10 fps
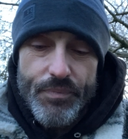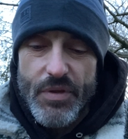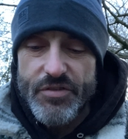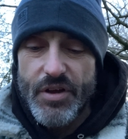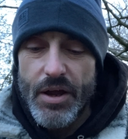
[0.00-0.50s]

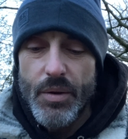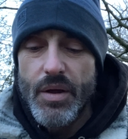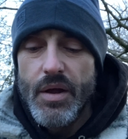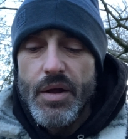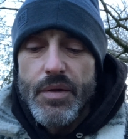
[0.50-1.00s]
So
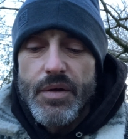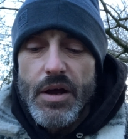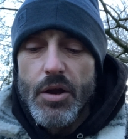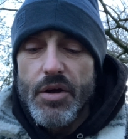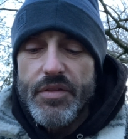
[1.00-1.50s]

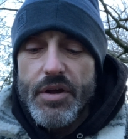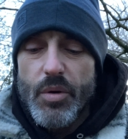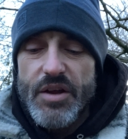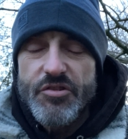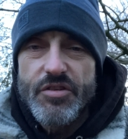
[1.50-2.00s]
a lot of the
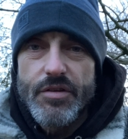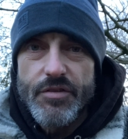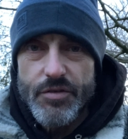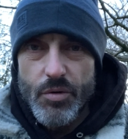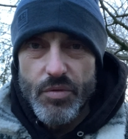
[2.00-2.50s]

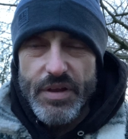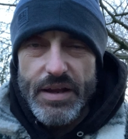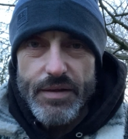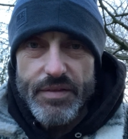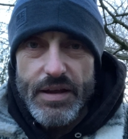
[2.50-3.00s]
questions or
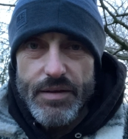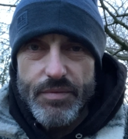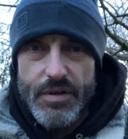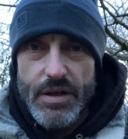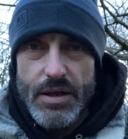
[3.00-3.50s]
the, the,
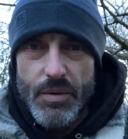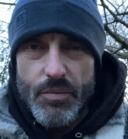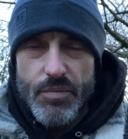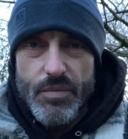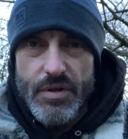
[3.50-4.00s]
the,
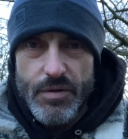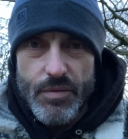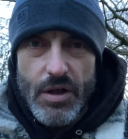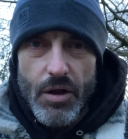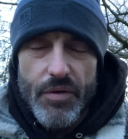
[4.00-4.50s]

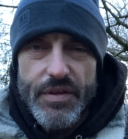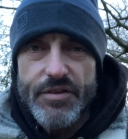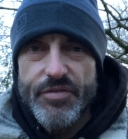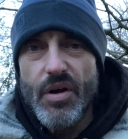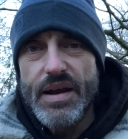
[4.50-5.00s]
the, a lot of
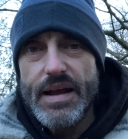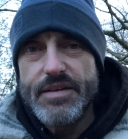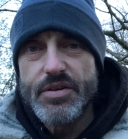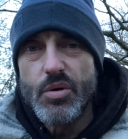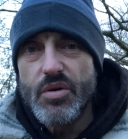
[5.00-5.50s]
these Friday
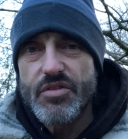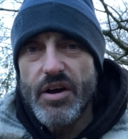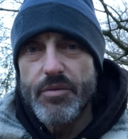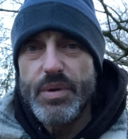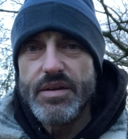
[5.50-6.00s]
talks that
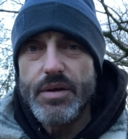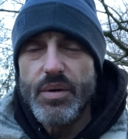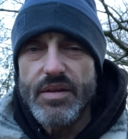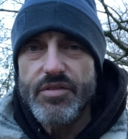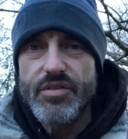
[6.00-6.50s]
I've been
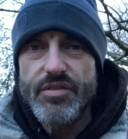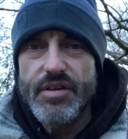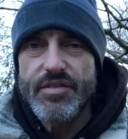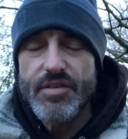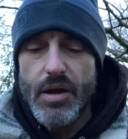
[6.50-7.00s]
doing since
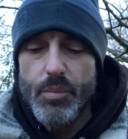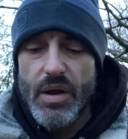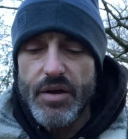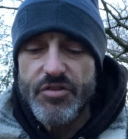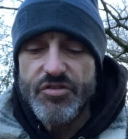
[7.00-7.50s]
this time
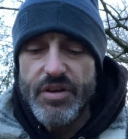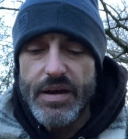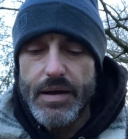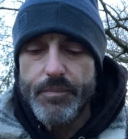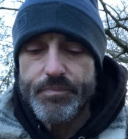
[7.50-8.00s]
last
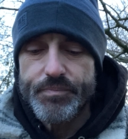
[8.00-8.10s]
year